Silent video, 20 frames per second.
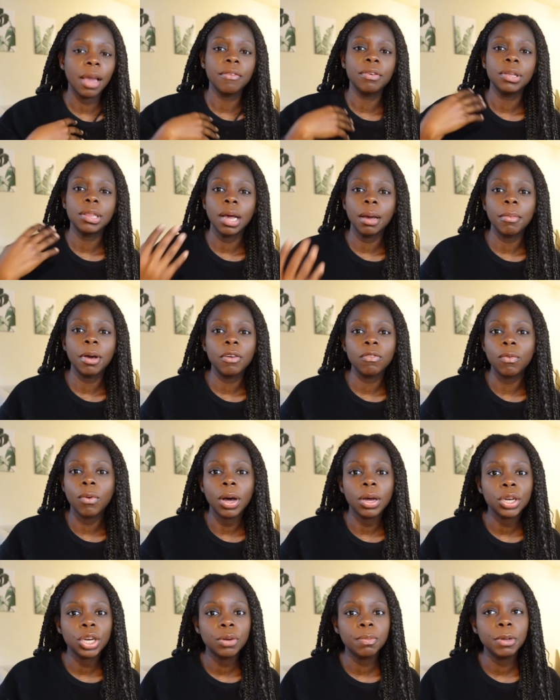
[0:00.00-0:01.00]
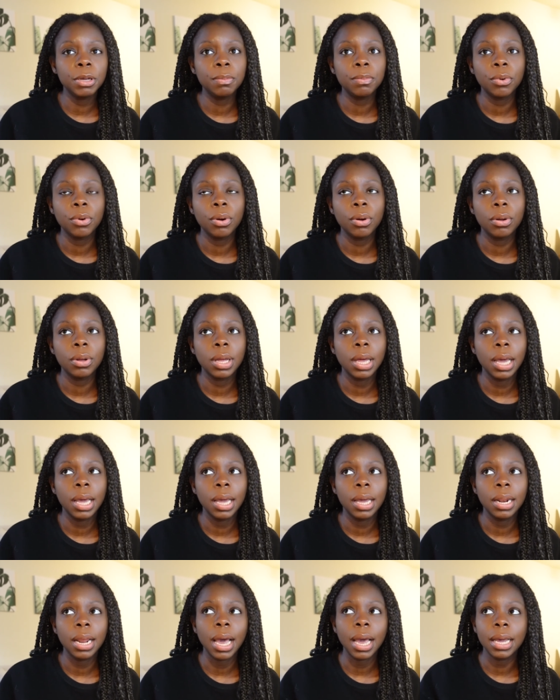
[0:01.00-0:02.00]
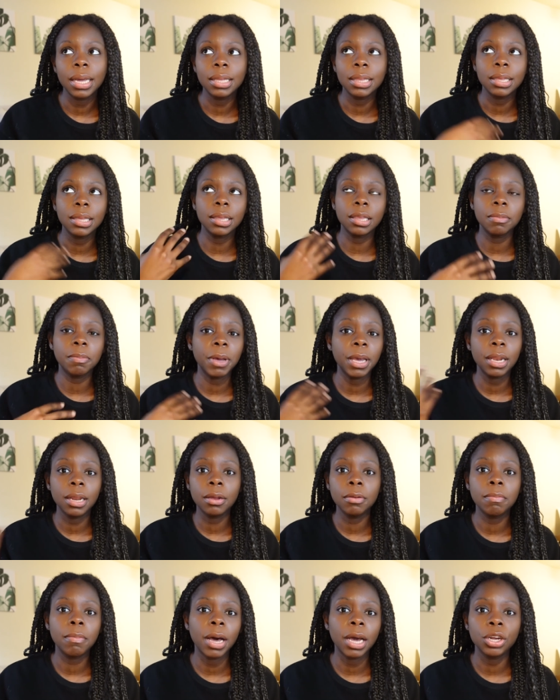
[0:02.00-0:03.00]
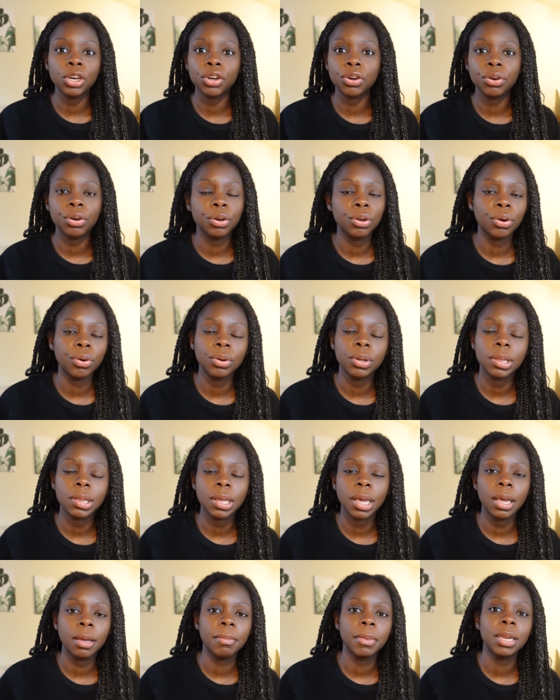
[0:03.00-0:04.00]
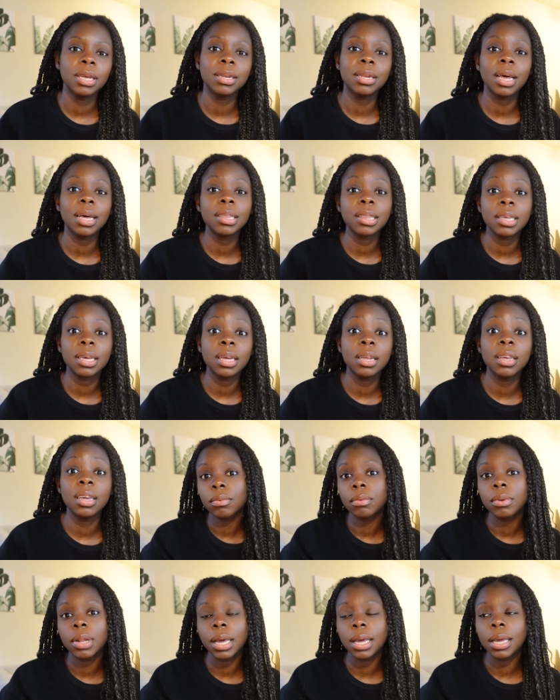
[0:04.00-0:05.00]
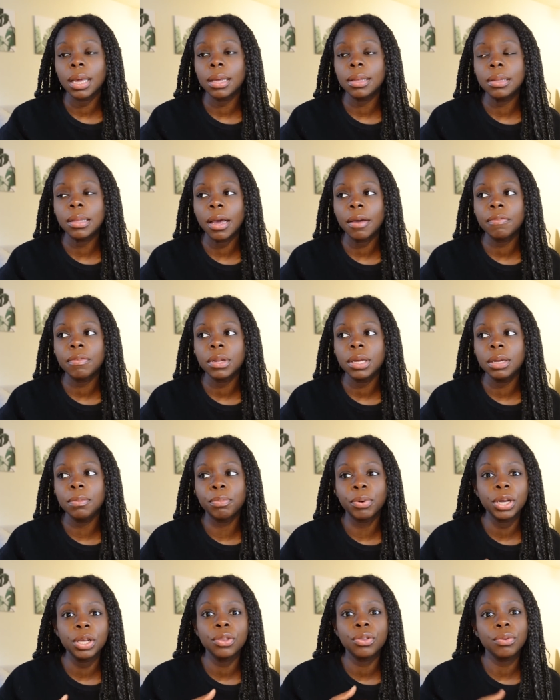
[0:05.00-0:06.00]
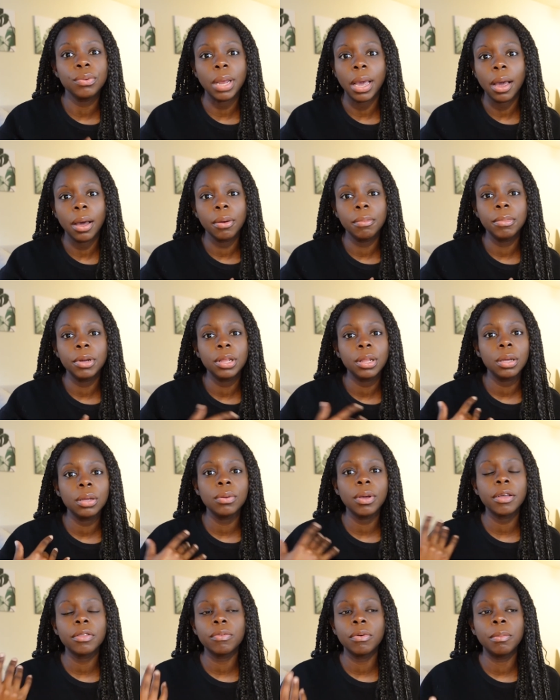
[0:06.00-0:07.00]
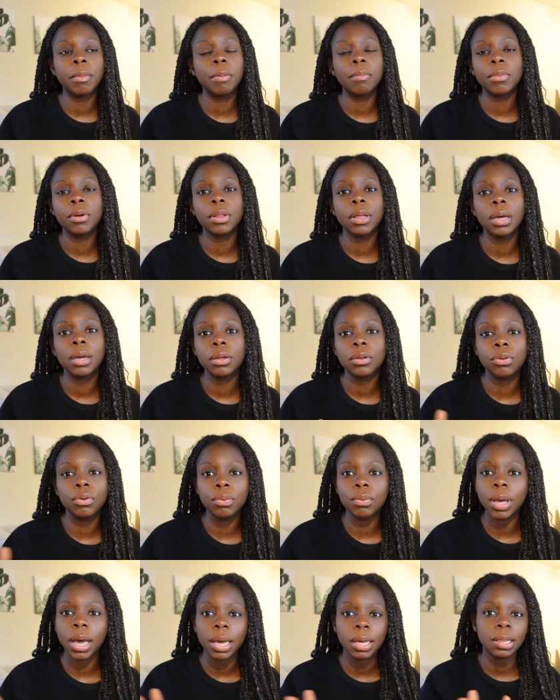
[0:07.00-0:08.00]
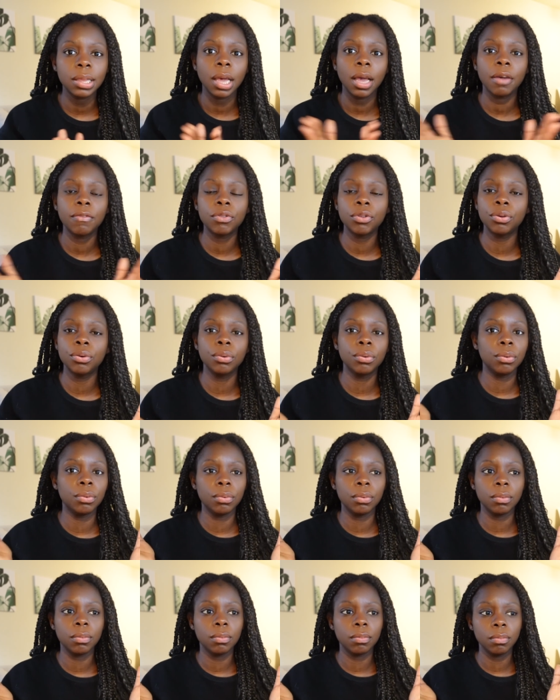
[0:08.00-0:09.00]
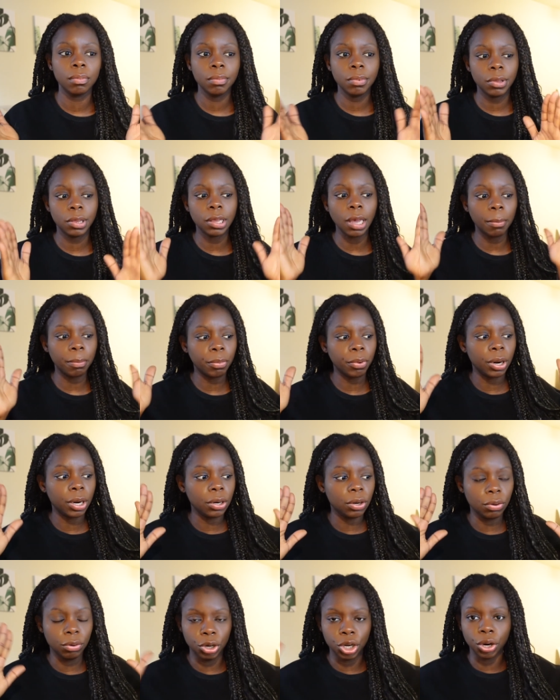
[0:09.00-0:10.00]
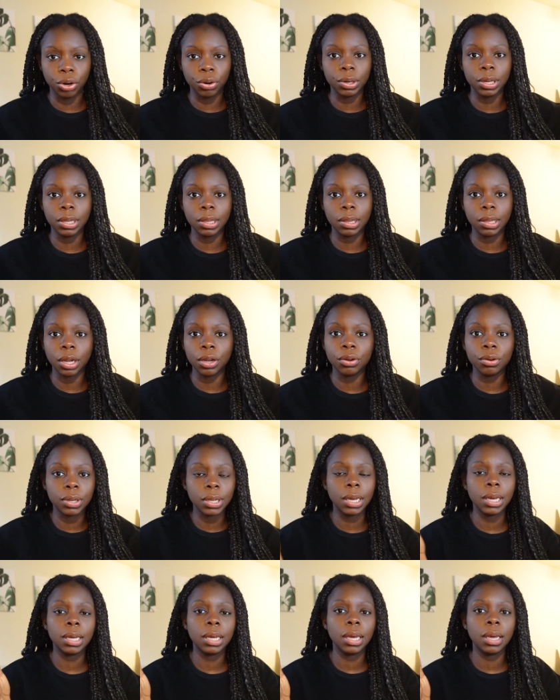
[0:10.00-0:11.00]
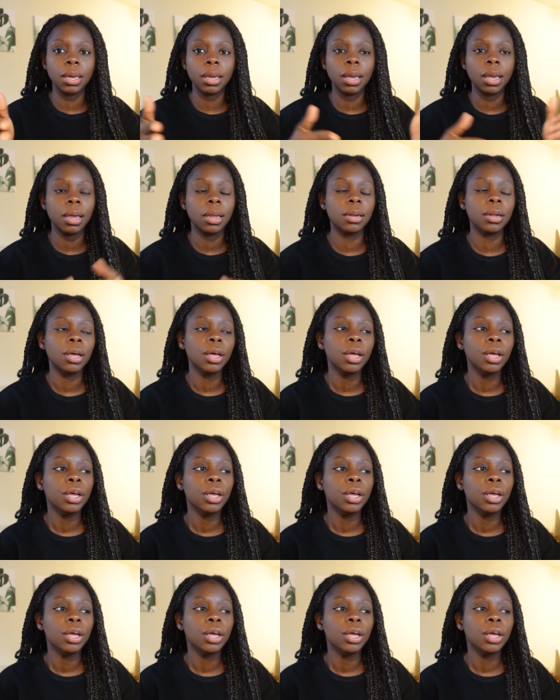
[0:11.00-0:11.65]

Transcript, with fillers: every time I've watched people and I anticipated my journey to go the same and it doesn't, like it definitely brings you down. But then you have to remember that you guys have two separate journeys that you're taking. And